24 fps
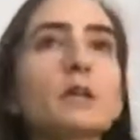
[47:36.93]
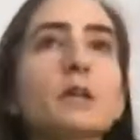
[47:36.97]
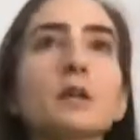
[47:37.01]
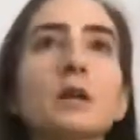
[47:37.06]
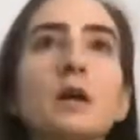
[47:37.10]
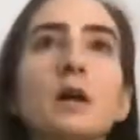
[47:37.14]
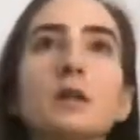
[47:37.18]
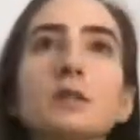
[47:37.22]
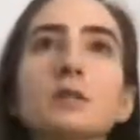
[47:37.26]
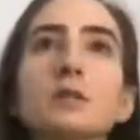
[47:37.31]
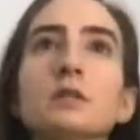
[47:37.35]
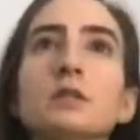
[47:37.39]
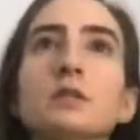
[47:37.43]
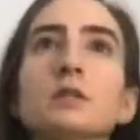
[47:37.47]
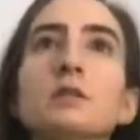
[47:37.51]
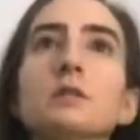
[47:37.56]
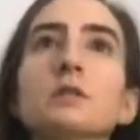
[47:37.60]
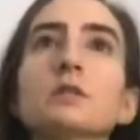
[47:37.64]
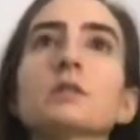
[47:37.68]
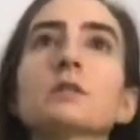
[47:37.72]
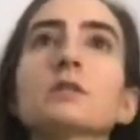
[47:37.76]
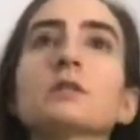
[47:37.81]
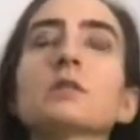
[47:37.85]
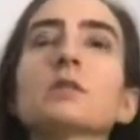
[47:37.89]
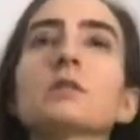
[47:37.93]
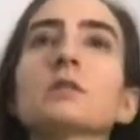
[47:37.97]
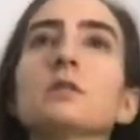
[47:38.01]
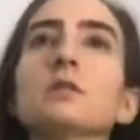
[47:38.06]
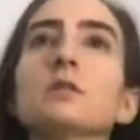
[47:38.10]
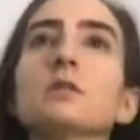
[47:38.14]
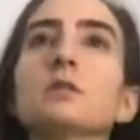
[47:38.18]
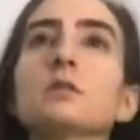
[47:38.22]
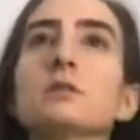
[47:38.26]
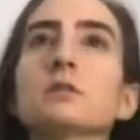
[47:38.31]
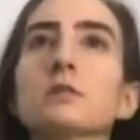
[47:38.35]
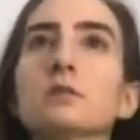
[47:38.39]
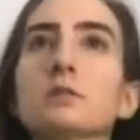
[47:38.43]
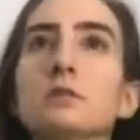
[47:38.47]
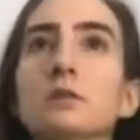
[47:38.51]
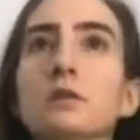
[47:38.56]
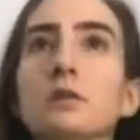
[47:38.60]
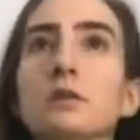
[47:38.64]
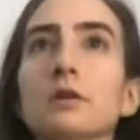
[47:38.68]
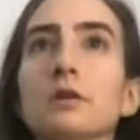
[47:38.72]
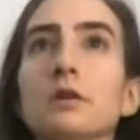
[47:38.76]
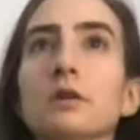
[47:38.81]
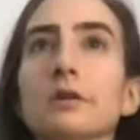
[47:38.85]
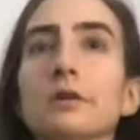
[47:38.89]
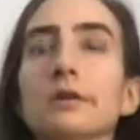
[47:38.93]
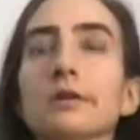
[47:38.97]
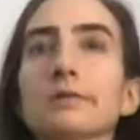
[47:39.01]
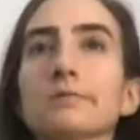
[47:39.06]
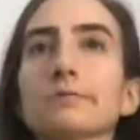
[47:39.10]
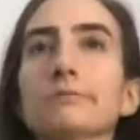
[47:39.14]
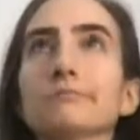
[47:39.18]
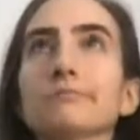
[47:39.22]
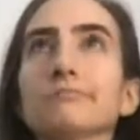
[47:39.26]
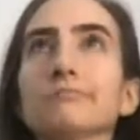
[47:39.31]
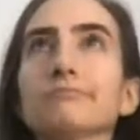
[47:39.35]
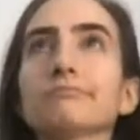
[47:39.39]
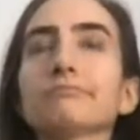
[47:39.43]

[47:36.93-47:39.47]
incontinence is uh,